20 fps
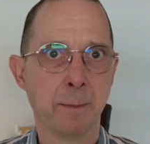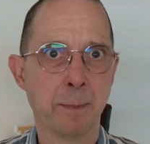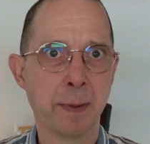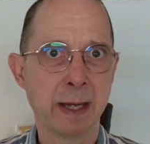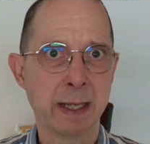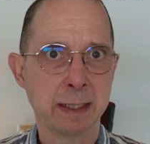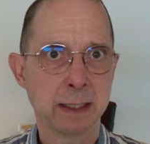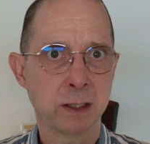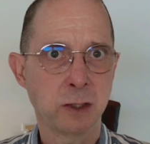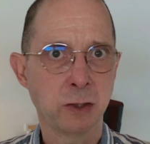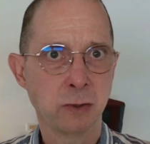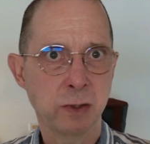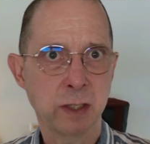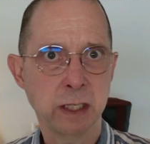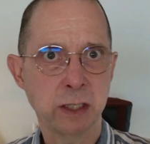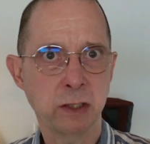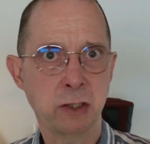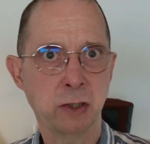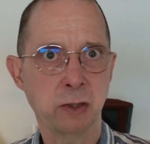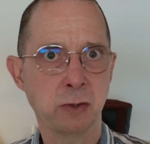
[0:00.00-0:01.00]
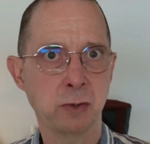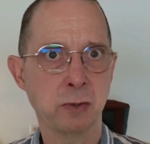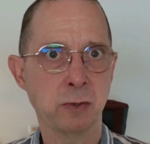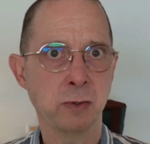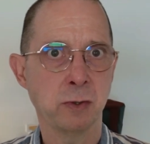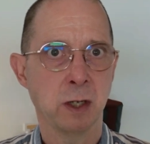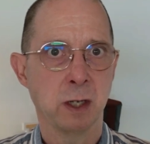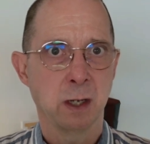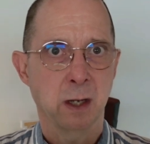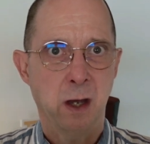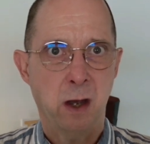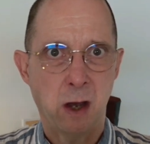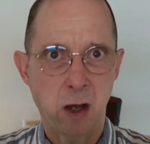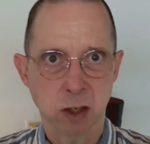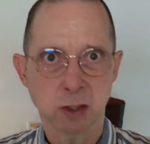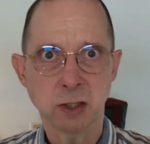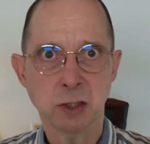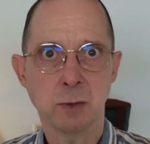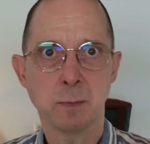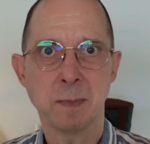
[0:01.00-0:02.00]
But you need to
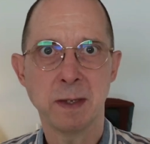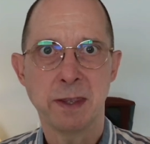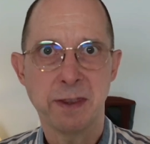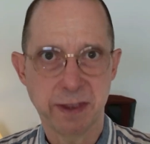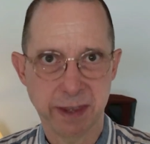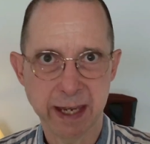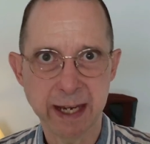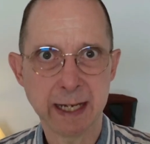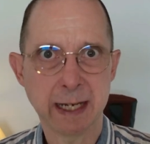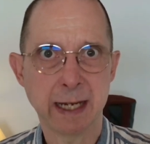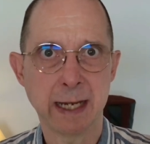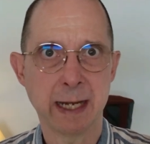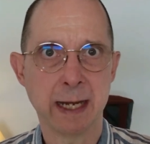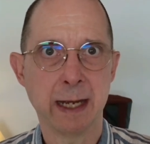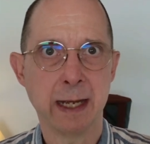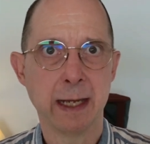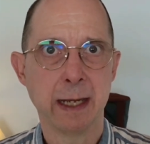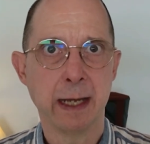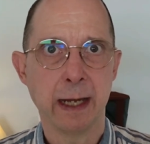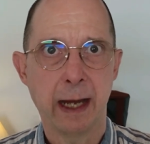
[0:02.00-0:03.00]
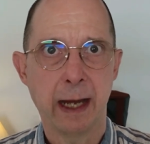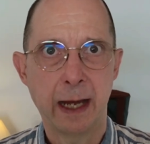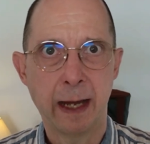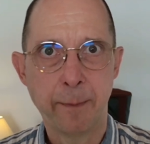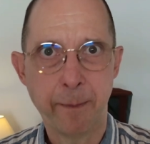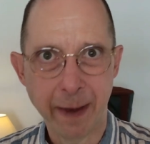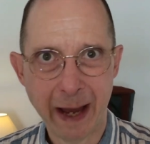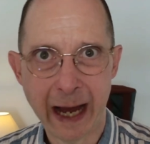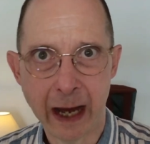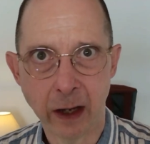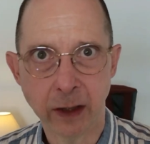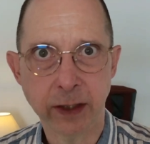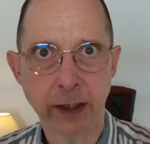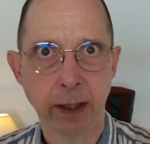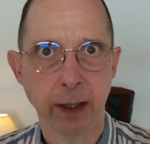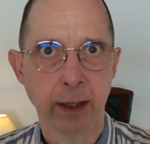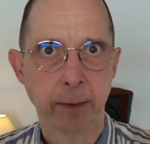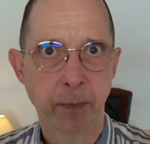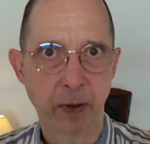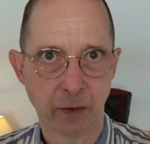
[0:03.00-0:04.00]
also be thinking
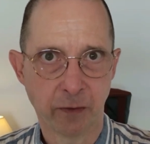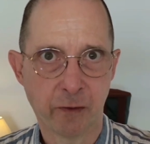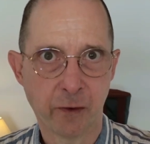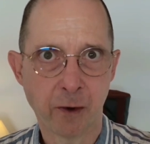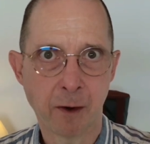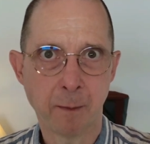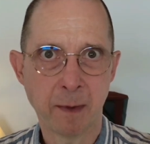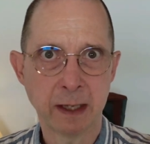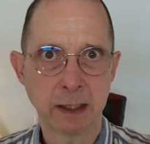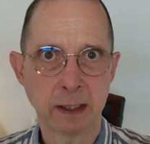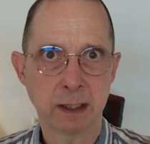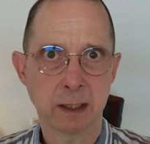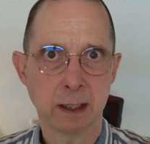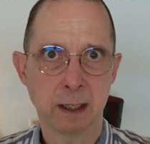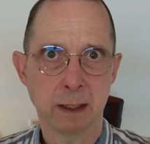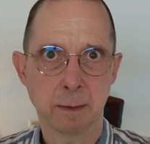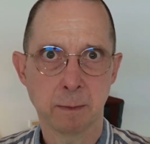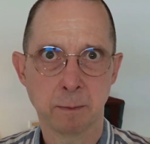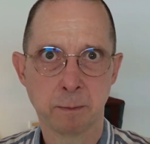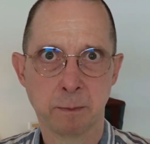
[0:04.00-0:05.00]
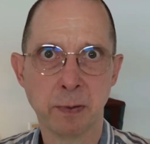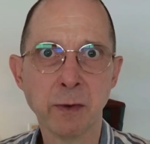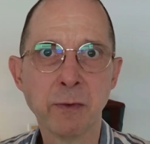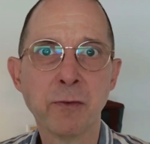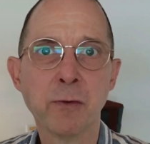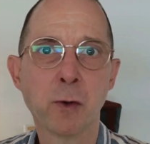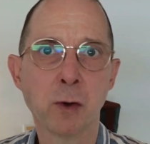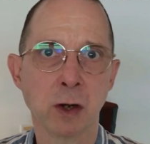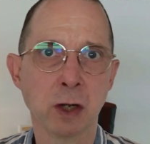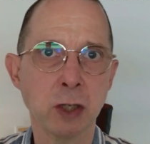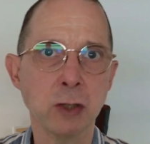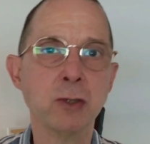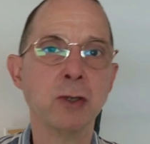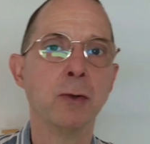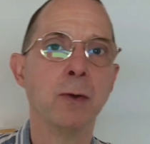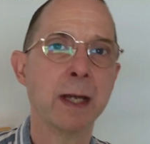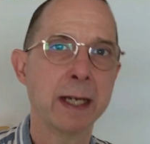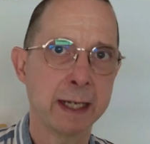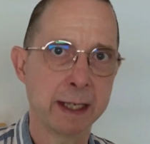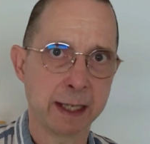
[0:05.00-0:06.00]
about performance before you
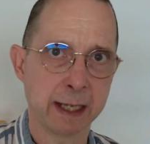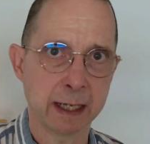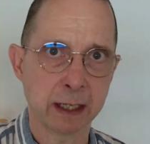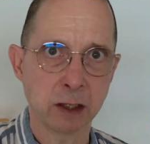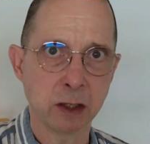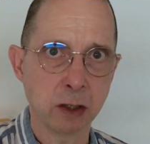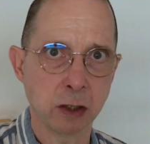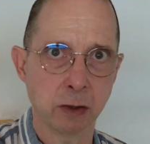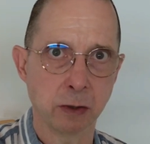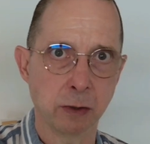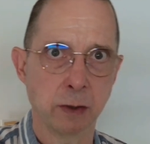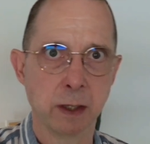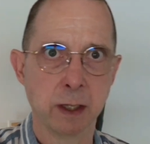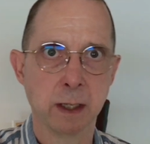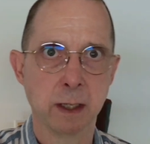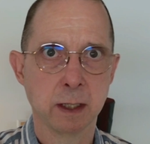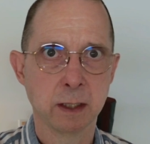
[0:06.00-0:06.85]
do anything new.